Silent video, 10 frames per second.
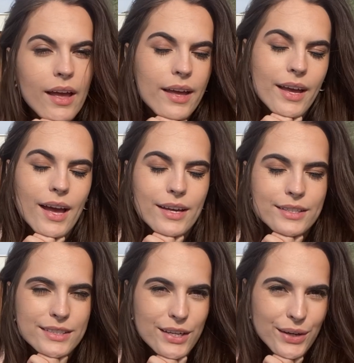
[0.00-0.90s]
Hey
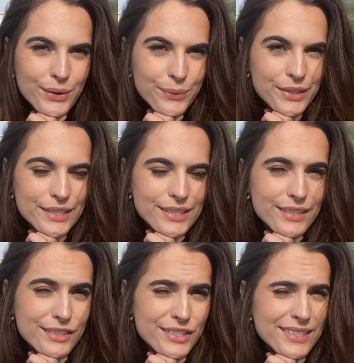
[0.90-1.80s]
guys, so we're
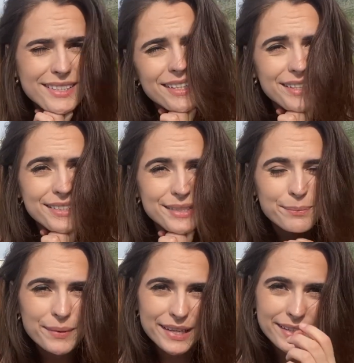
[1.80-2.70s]
still just taking
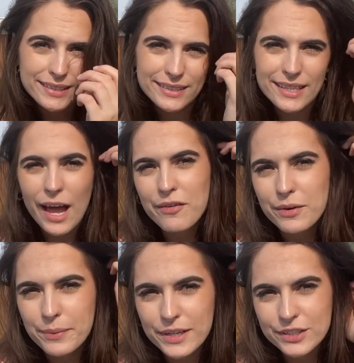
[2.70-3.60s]
some pics.
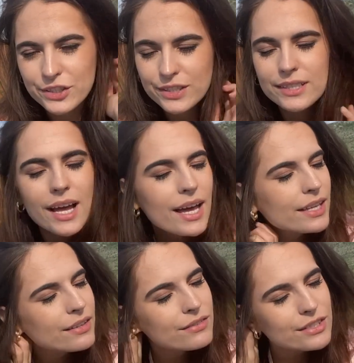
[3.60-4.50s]
Everybody's just
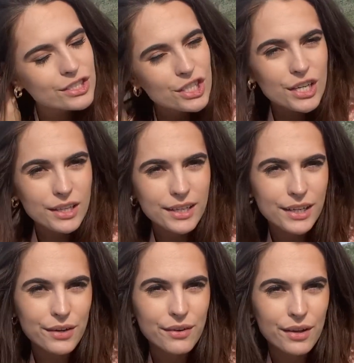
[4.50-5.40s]
kind of
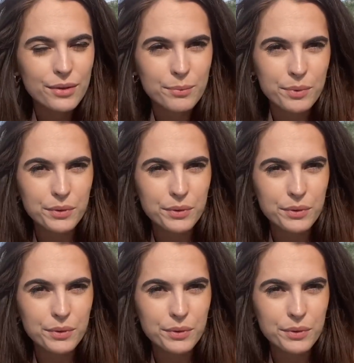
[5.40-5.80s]
chilling around the